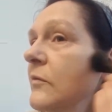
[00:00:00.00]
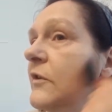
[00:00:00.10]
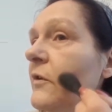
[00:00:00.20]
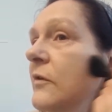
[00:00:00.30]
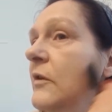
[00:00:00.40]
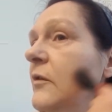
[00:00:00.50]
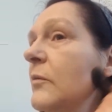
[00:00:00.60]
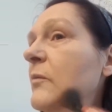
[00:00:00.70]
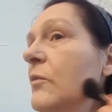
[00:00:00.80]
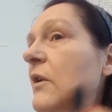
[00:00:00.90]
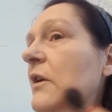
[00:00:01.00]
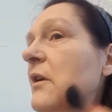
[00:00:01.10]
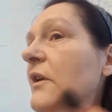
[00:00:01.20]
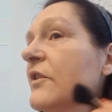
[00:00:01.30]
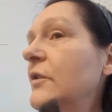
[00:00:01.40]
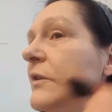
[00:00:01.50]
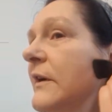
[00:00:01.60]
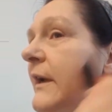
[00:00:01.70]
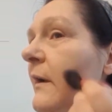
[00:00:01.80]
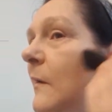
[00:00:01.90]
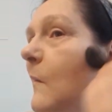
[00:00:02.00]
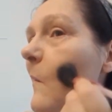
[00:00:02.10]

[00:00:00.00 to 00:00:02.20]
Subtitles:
do a little bit more contouring